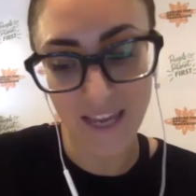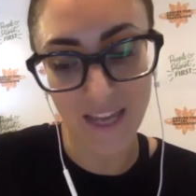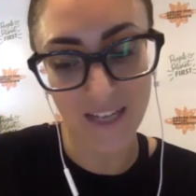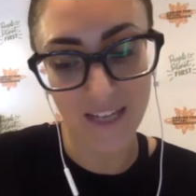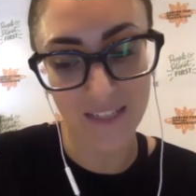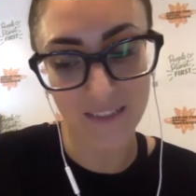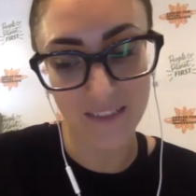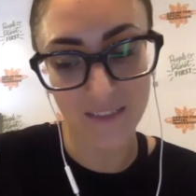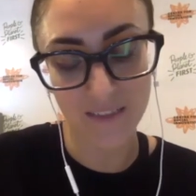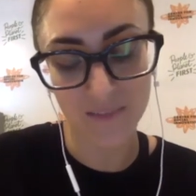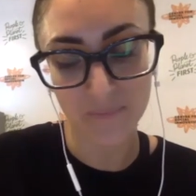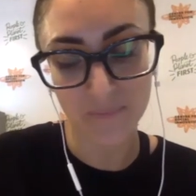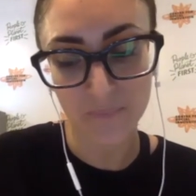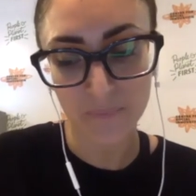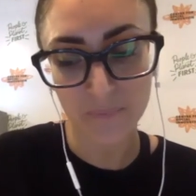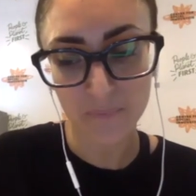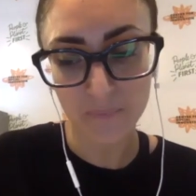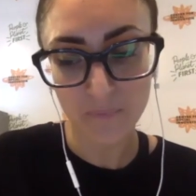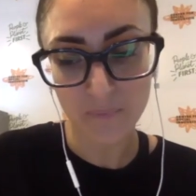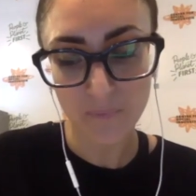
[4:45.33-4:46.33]
And
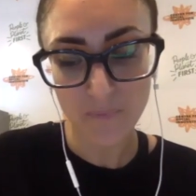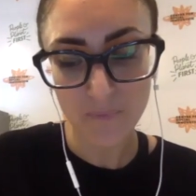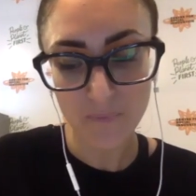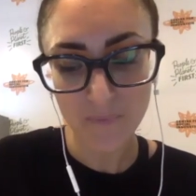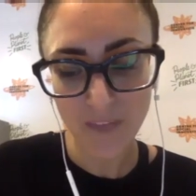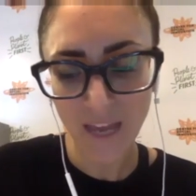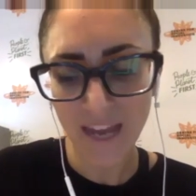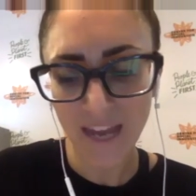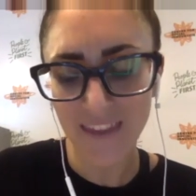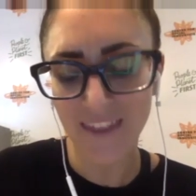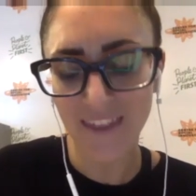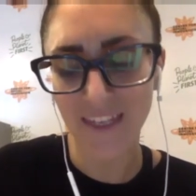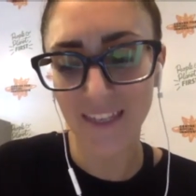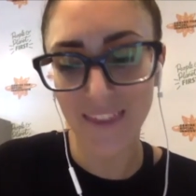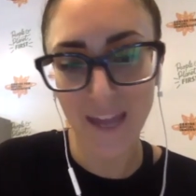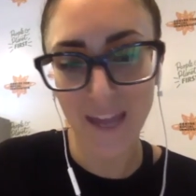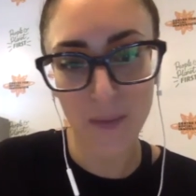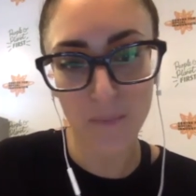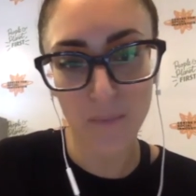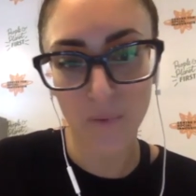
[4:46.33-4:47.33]
I think
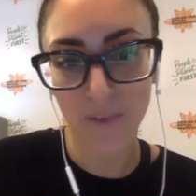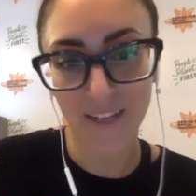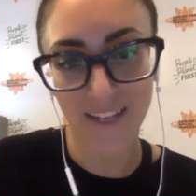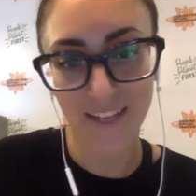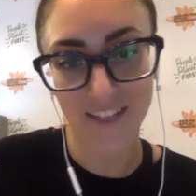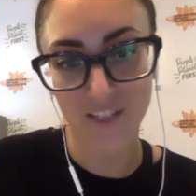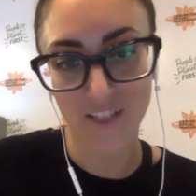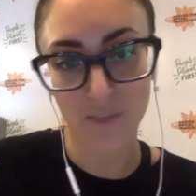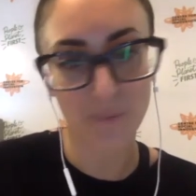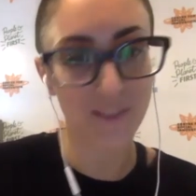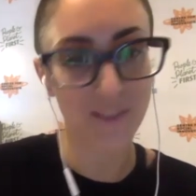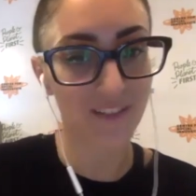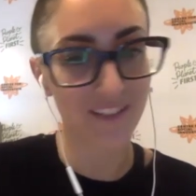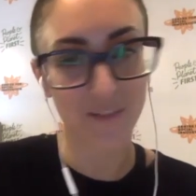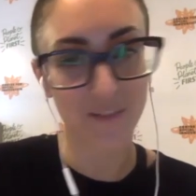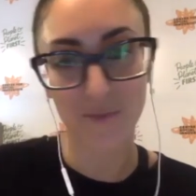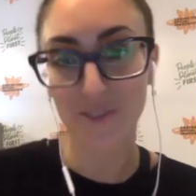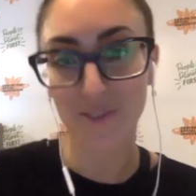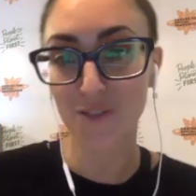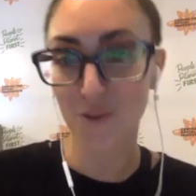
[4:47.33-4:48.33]
at that point
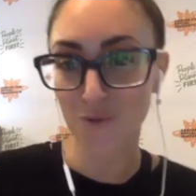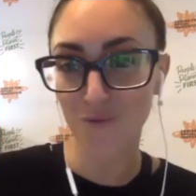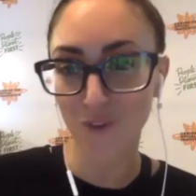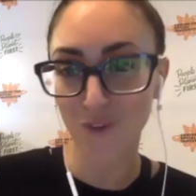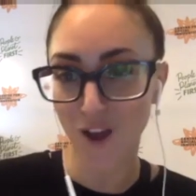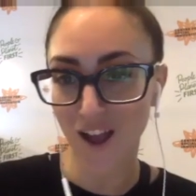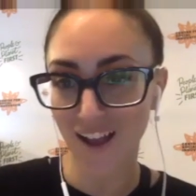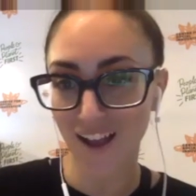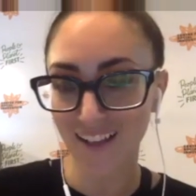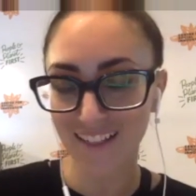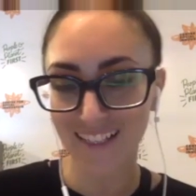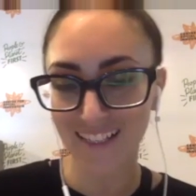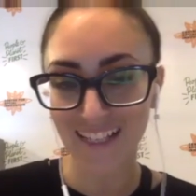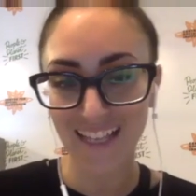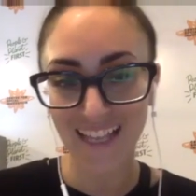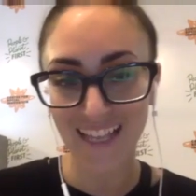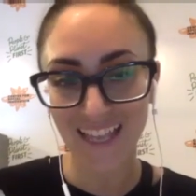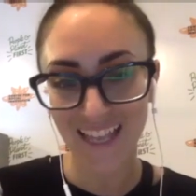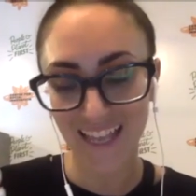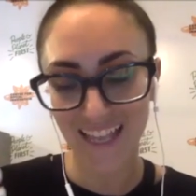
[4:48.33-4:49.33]
it was so raw.
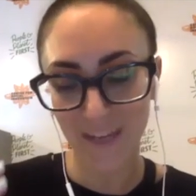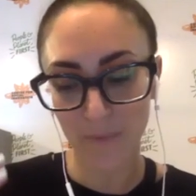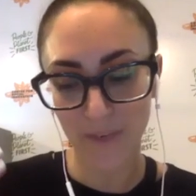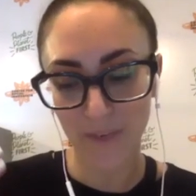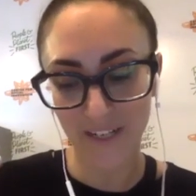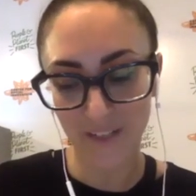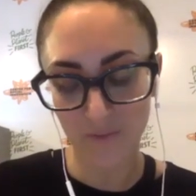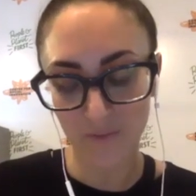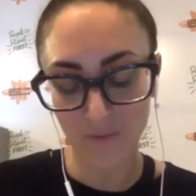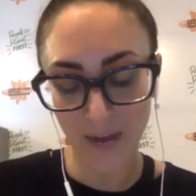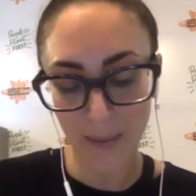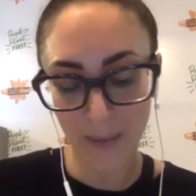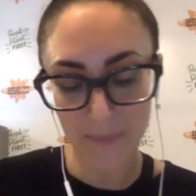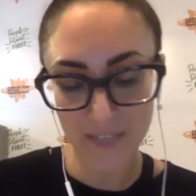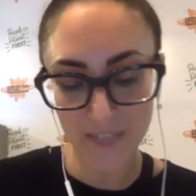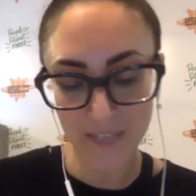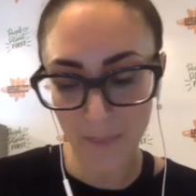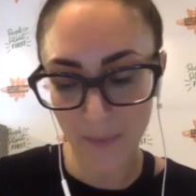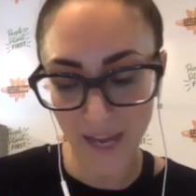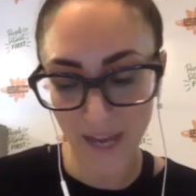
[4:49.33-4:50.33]
And when it wrapped
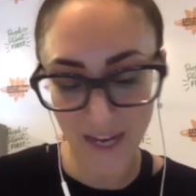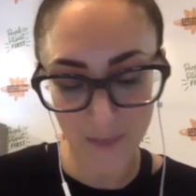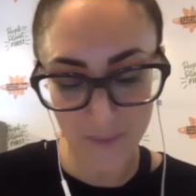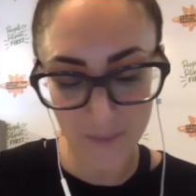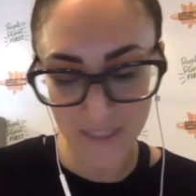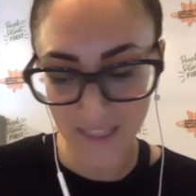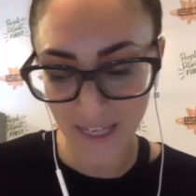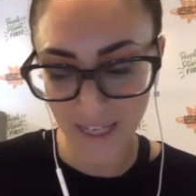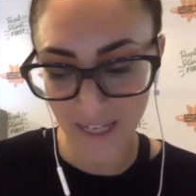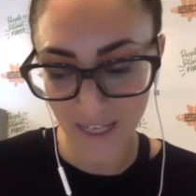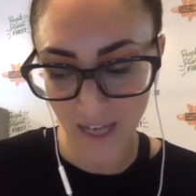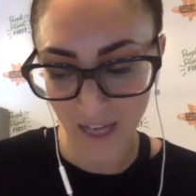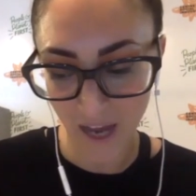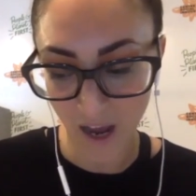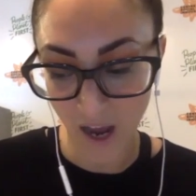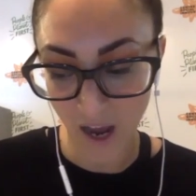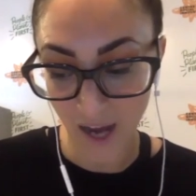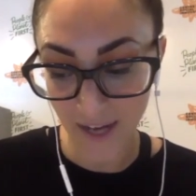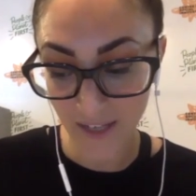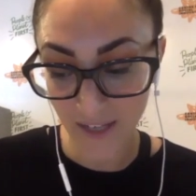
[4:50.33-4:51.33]
up, I was like,
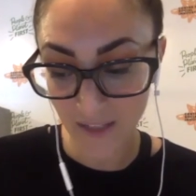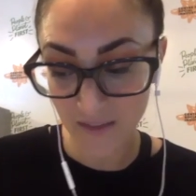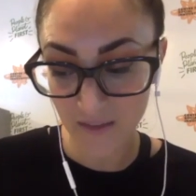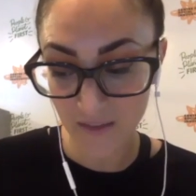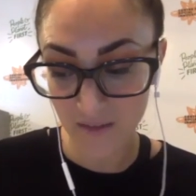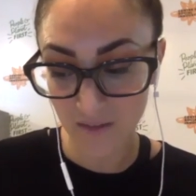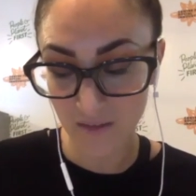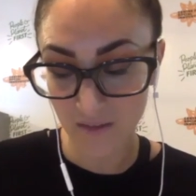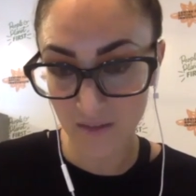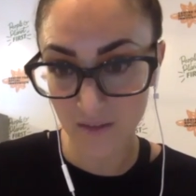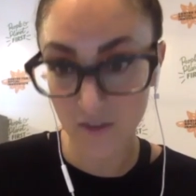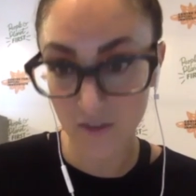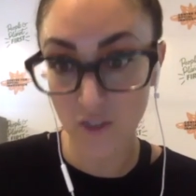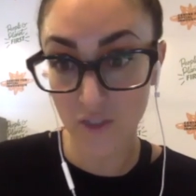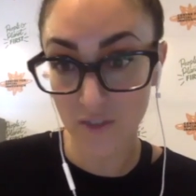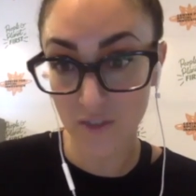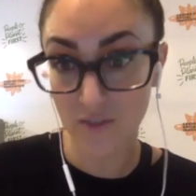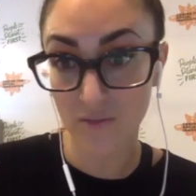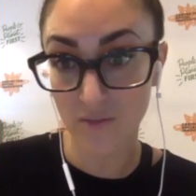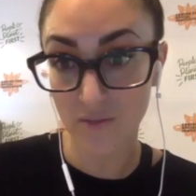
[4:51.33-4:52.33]
I
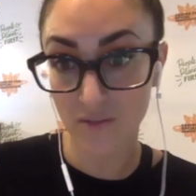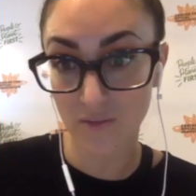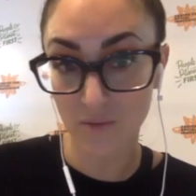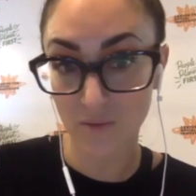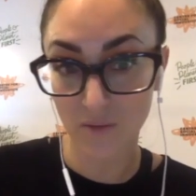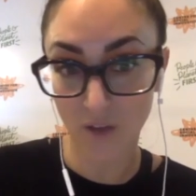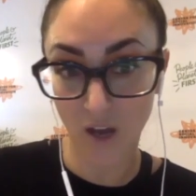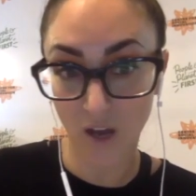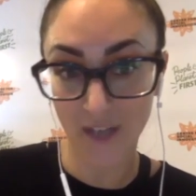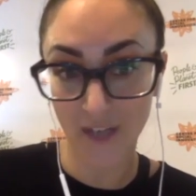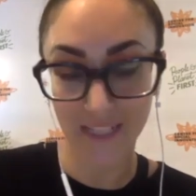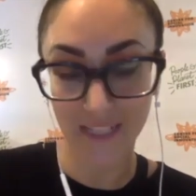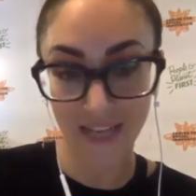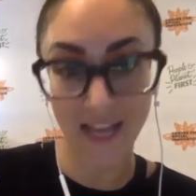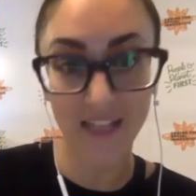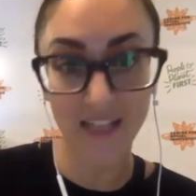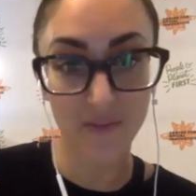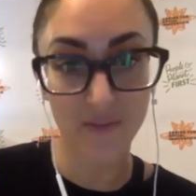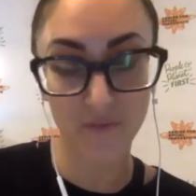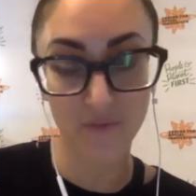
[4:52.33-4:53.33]
just got a
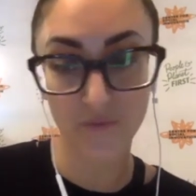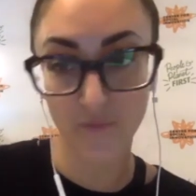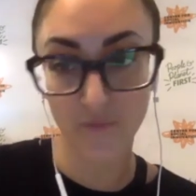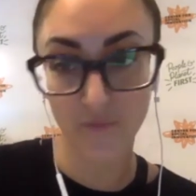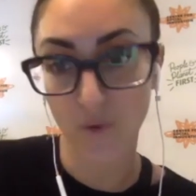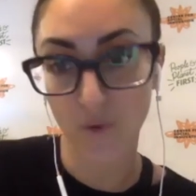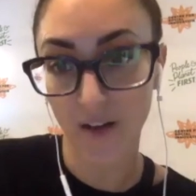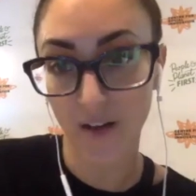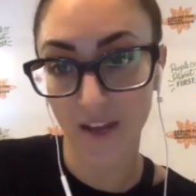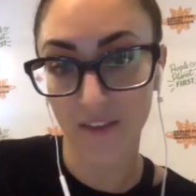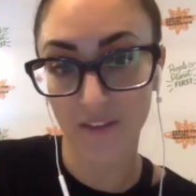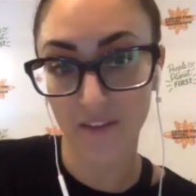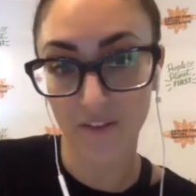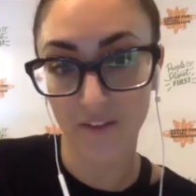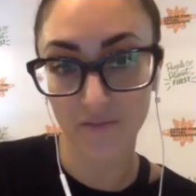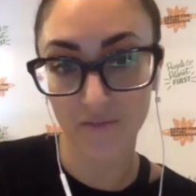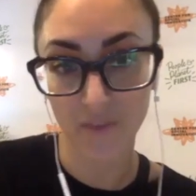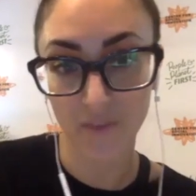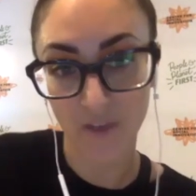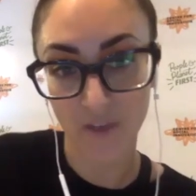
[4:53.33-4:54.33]
yes from 4
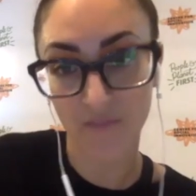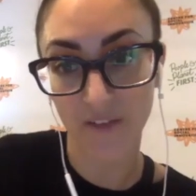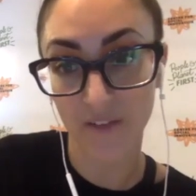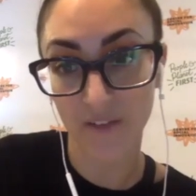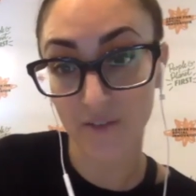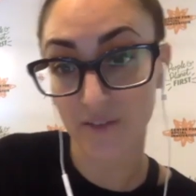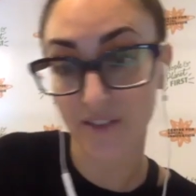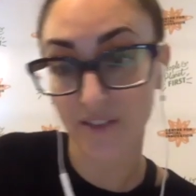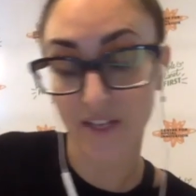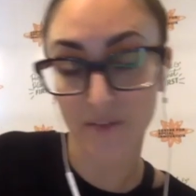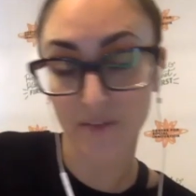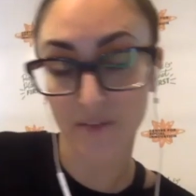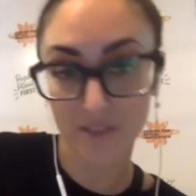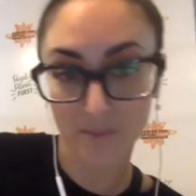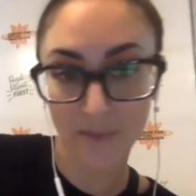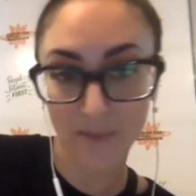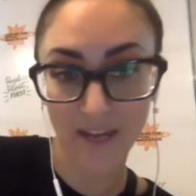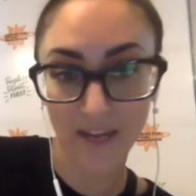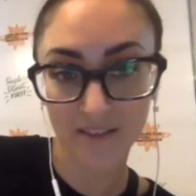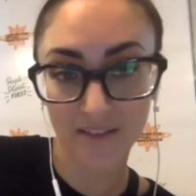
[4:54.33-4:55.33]
other female founders that I
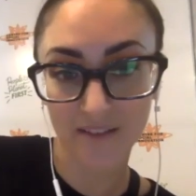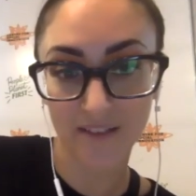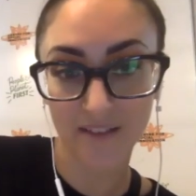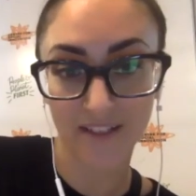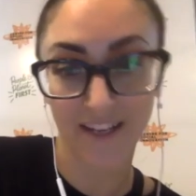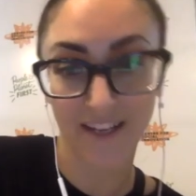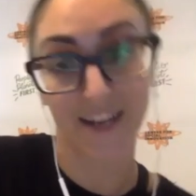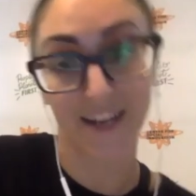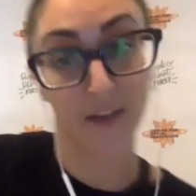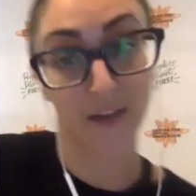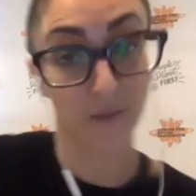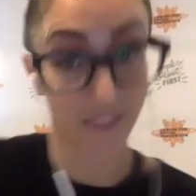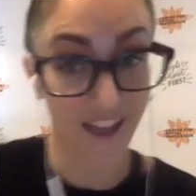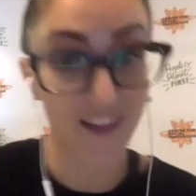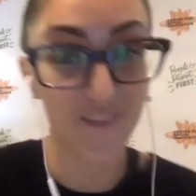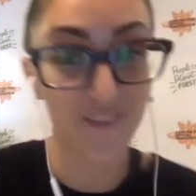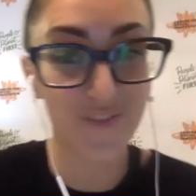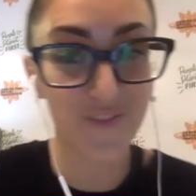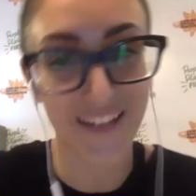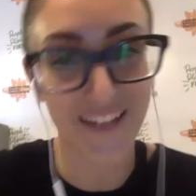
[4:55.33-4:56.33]
respect and I now
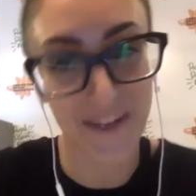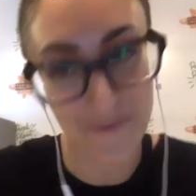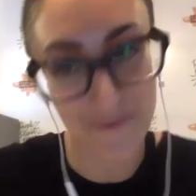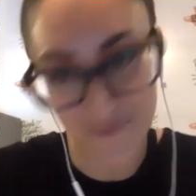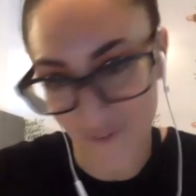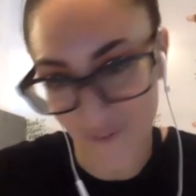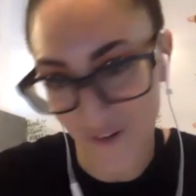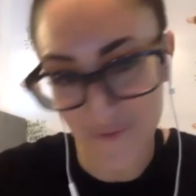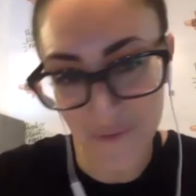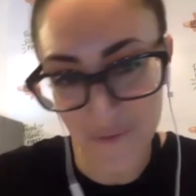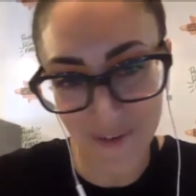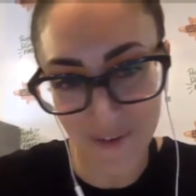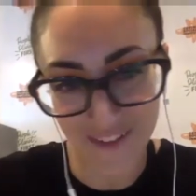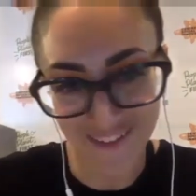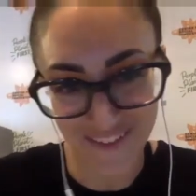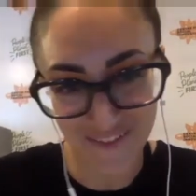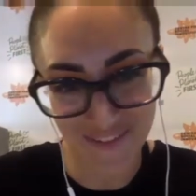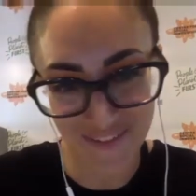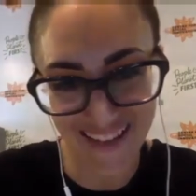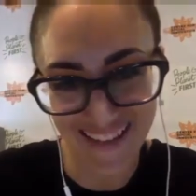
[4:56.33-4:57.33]
love and I'm forever
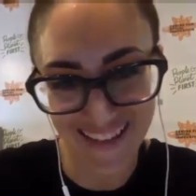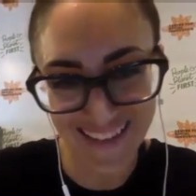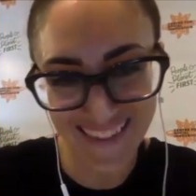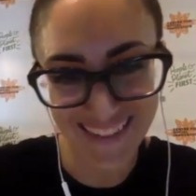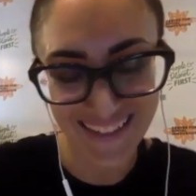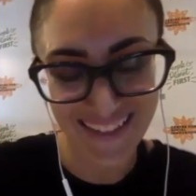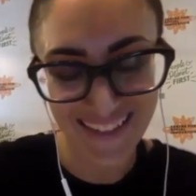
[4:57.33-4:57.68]
bonded with.